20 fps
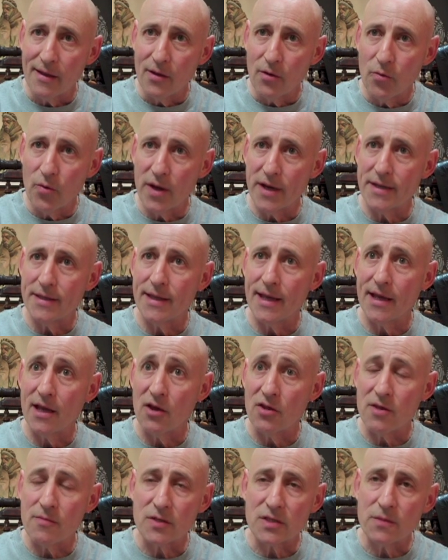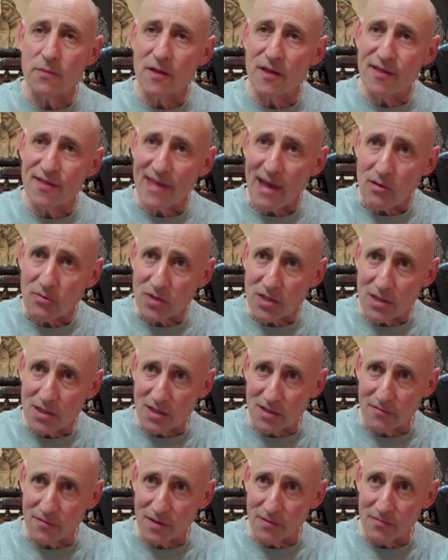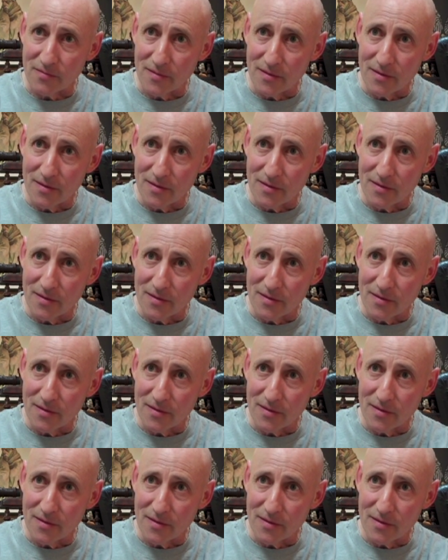Where did they go? There must have been thousands of them.